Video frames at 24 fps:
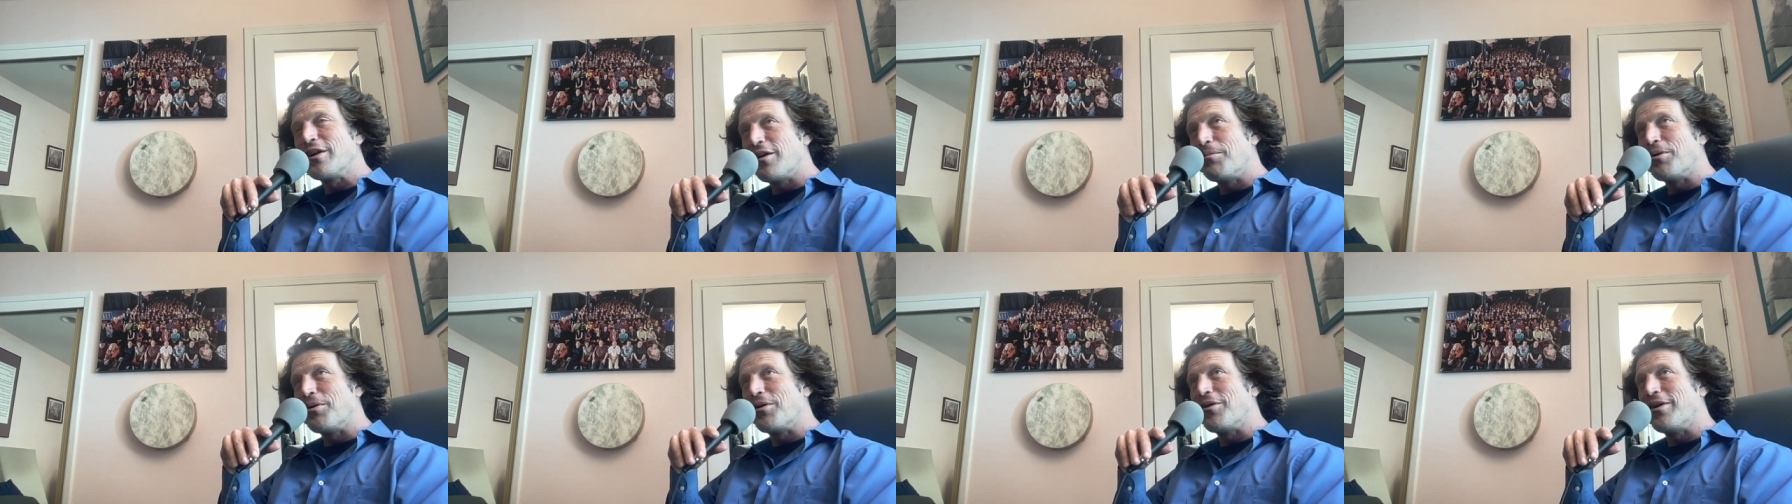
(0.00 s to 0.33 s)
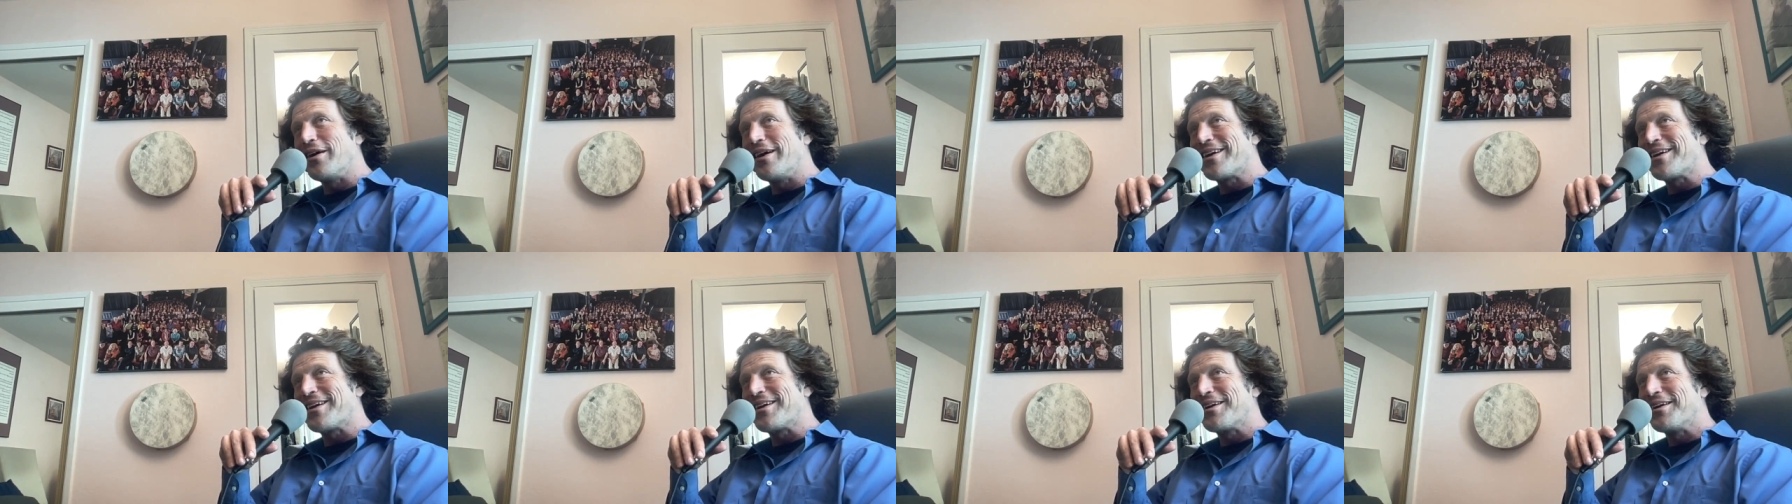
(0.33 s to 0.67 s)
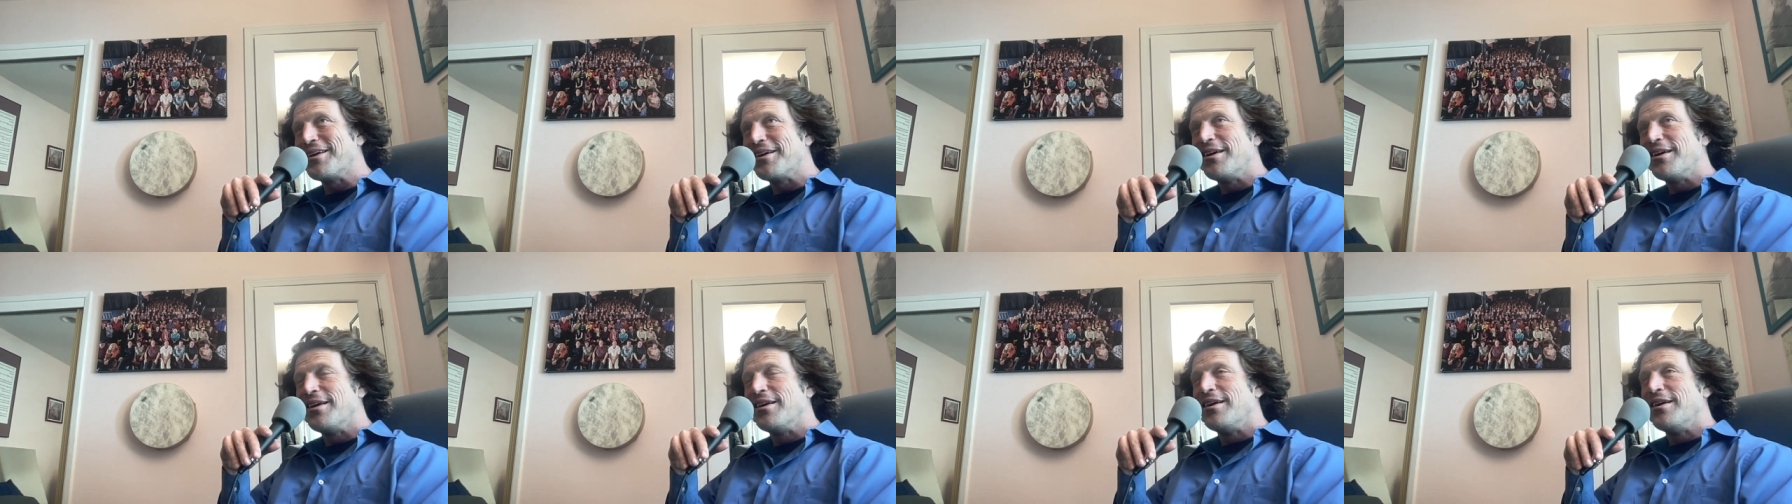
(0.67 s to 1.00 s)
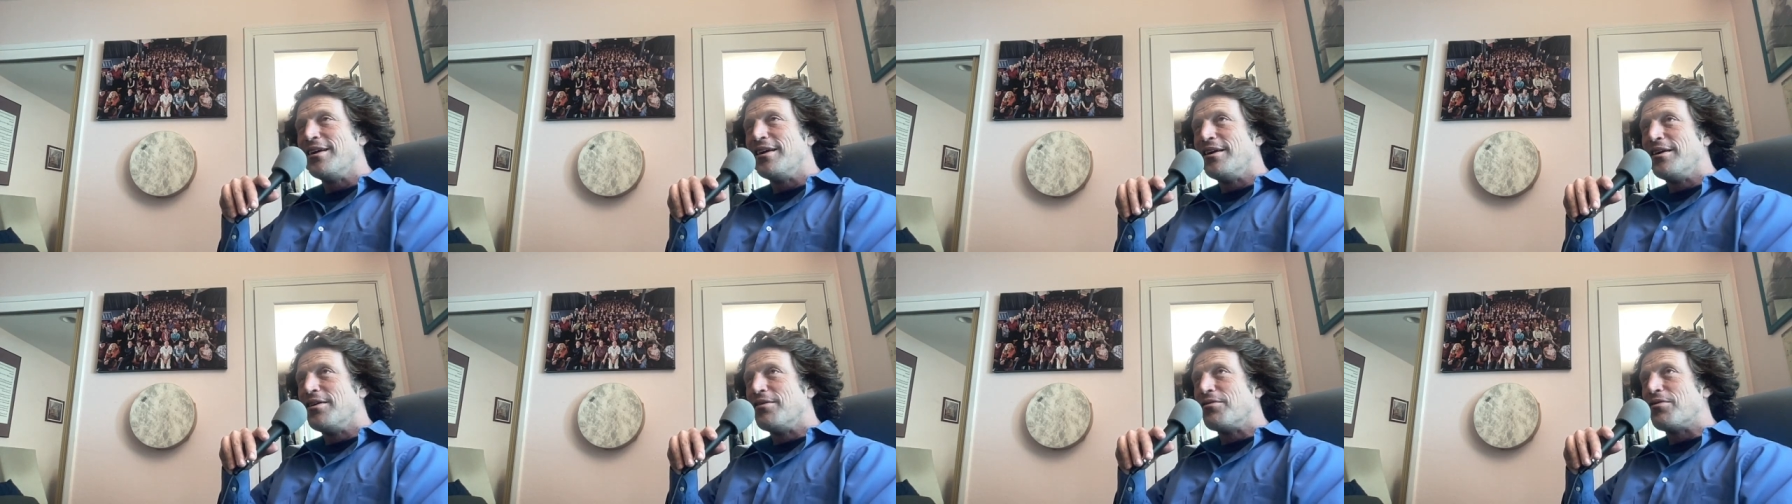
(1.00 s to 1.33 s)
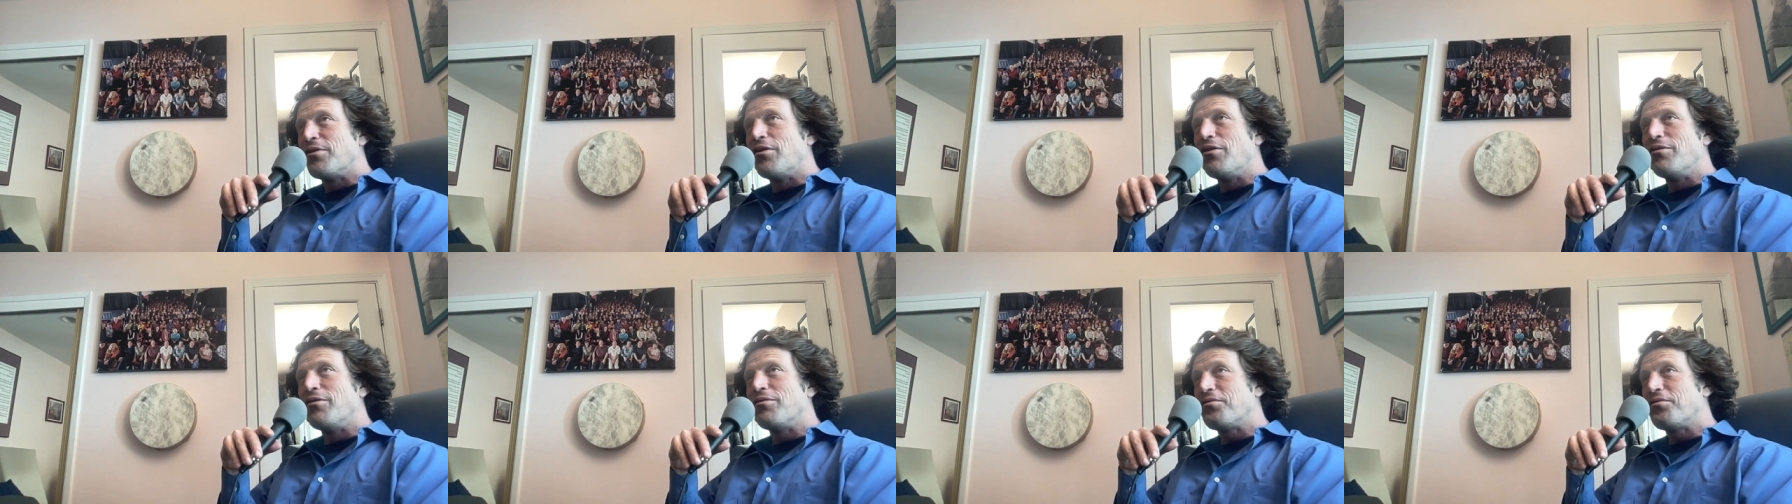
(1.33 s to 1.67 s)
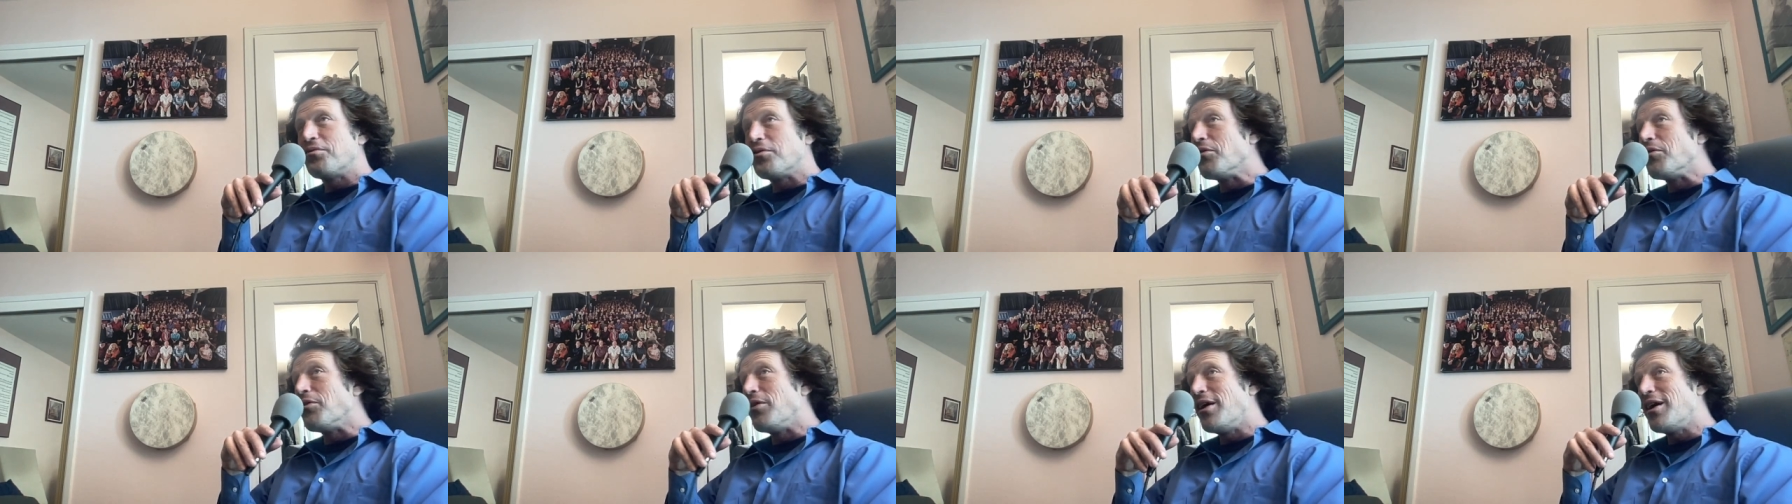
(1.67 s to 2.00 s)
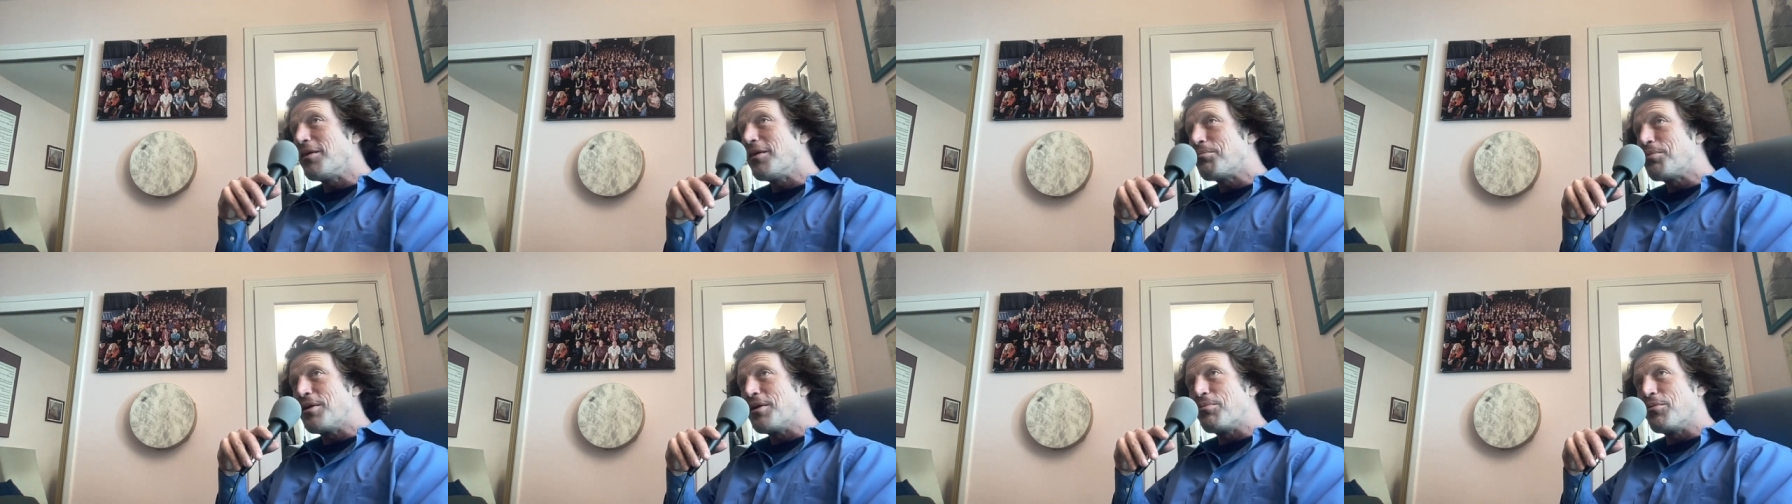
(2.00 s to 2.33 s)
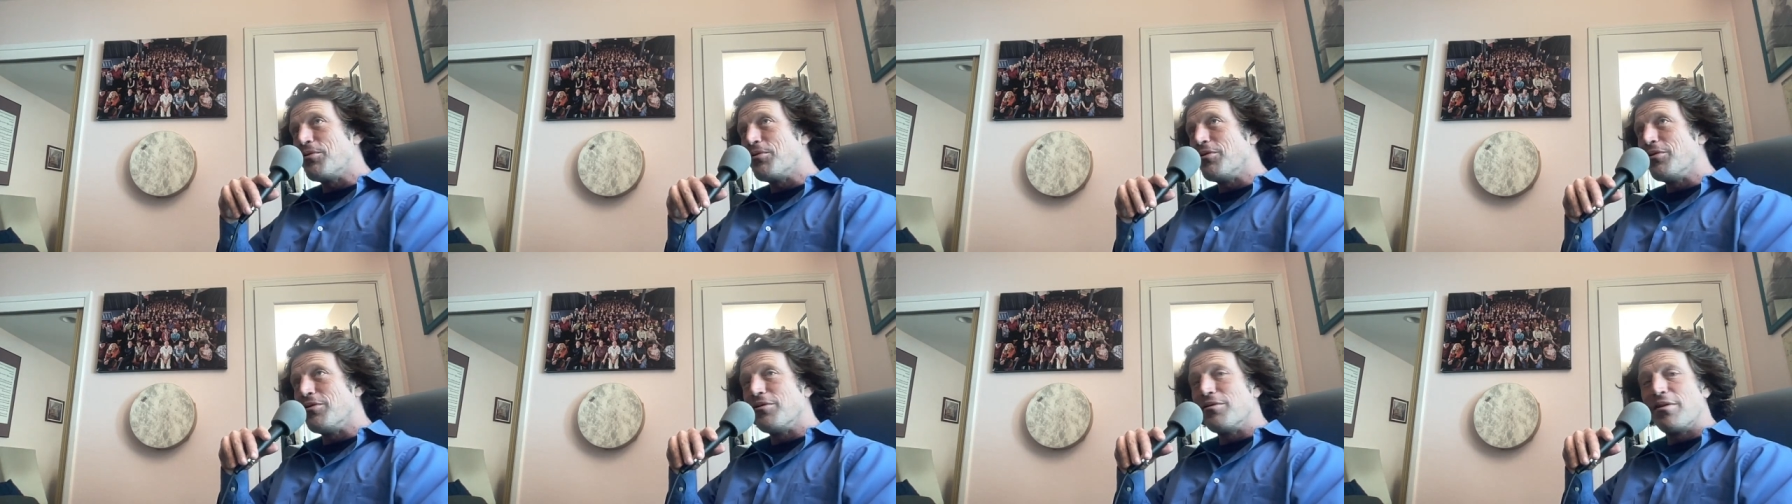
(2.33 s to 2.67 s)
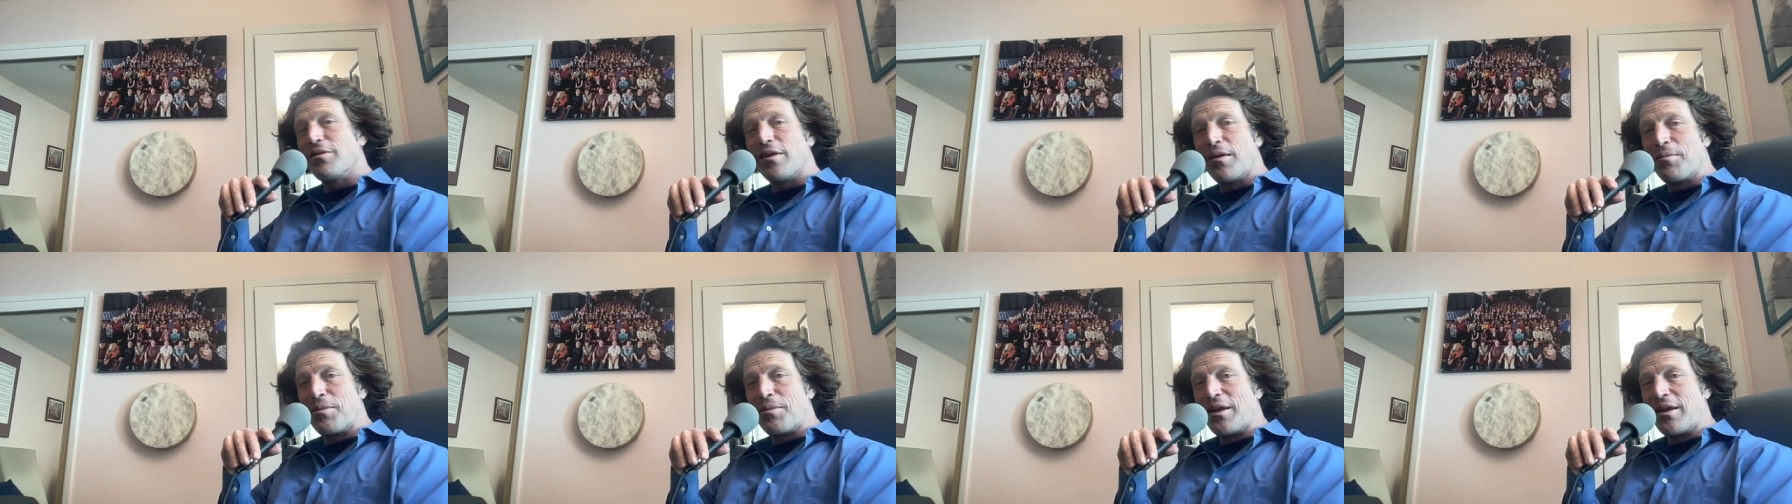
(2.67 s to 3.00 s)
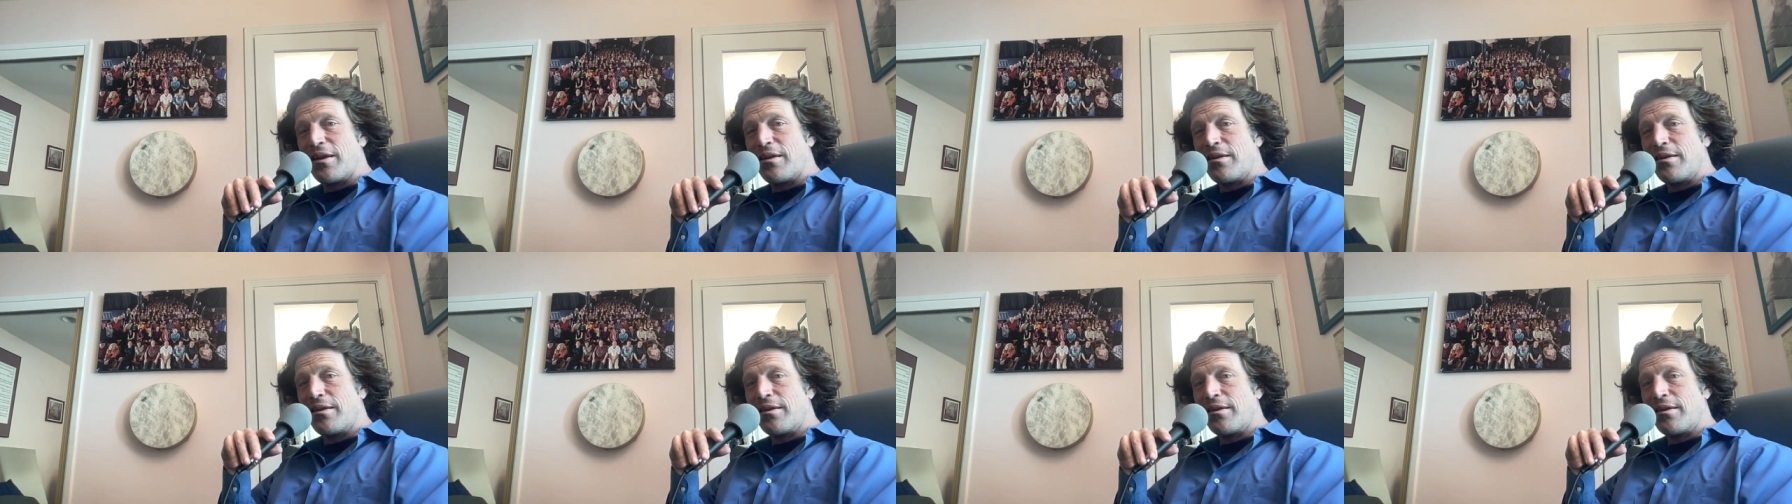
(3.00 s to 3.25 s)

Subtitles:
But like, for a lot of people, I mean,